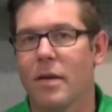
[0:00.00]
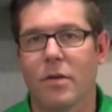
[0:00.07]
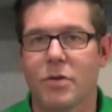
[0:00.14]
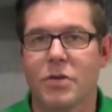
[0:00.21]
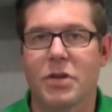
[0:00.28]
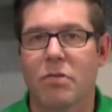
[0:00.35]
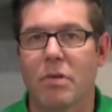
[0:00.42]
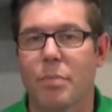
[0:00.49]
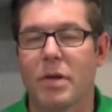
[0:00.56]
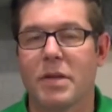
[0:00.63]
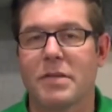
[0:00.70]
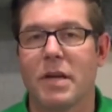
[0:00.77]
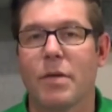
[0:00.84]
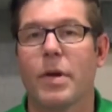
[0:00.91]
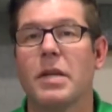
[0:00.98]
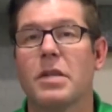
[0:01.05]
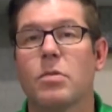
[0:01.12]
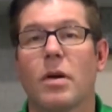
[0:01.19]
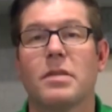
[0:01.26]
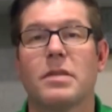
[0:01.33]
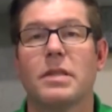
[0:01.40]
They're just going to replace it anyway.
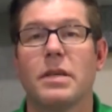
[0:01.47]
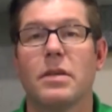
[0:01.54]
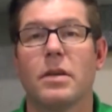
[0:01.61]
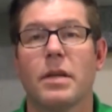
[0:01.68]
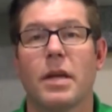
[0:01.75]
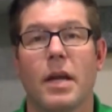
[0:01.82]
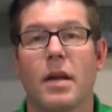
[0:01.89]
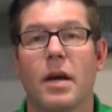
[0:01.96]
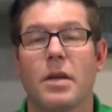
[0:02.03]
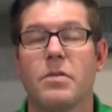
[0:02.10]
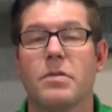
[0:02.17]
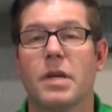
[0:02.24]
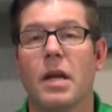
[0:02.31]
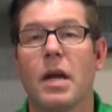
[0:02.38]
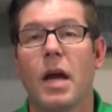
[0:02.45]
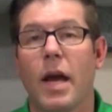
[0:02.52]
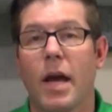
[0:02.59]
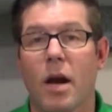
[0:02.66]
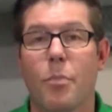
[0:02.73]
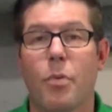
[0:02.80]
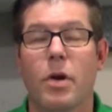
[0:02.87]
So I'll steal it and not use it,
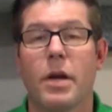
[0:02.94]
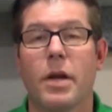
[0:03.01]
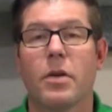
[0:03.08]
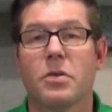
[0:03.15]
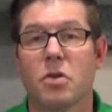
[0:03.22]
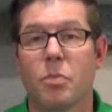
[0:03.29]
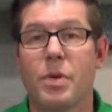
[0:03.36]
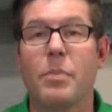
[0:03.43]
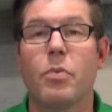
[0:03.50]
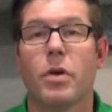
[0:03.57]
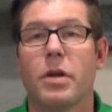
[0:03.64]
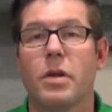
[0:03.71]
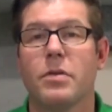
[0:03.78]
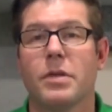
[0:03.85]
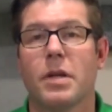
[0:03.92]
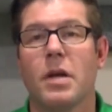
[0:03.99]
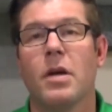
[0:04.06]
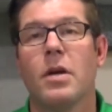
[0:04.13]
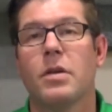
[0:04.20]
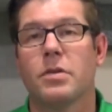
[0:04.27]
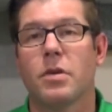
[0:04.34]
and I'll put it in here so people can use it.
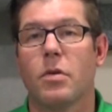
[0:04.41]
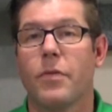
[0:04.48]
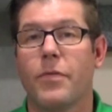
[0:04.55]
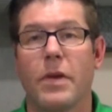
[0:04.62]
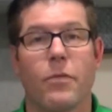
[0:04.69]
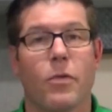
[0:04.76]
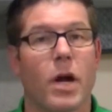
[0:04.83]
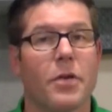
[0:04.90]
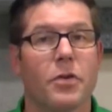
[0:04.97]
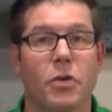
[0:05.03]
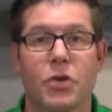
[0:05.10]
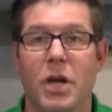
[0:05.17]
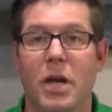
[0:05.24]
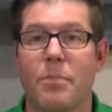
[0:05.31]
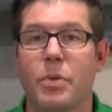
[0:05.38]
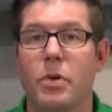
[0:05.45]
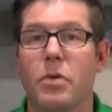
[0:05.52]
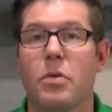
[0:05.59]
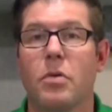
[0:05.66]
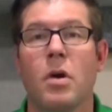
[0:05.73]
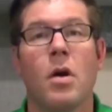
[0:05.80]
So if they forgot their
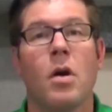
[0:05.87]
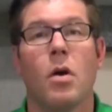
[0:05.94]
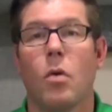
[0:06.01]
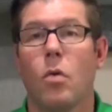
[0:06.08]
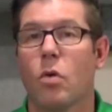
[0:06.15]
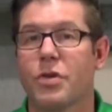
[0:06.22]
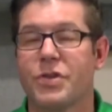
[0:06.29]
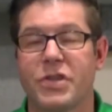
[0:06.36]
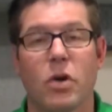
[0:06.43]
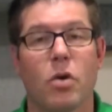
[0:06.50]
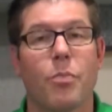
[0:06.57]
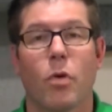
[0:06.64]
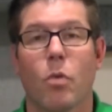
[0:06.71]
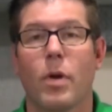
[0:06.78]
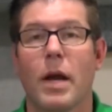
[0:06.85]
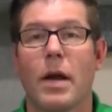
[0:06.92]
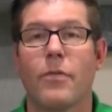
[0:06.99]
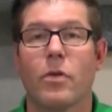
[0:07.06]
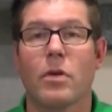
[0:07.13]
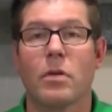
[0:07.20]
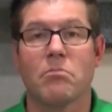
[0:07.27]
shampoo or soap or
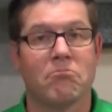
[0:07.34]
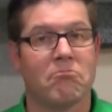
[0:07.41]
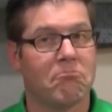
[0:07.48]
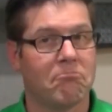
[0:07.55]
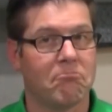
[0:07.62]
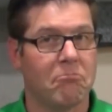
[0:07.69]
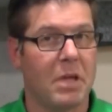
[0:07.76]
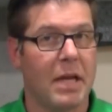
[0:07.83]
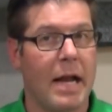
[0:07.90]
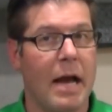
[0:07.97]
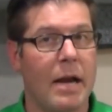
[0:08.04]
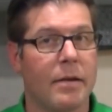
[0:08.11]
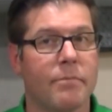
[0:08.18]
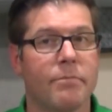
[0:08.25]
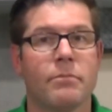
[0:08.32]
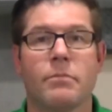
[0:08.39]
whatever, they got it.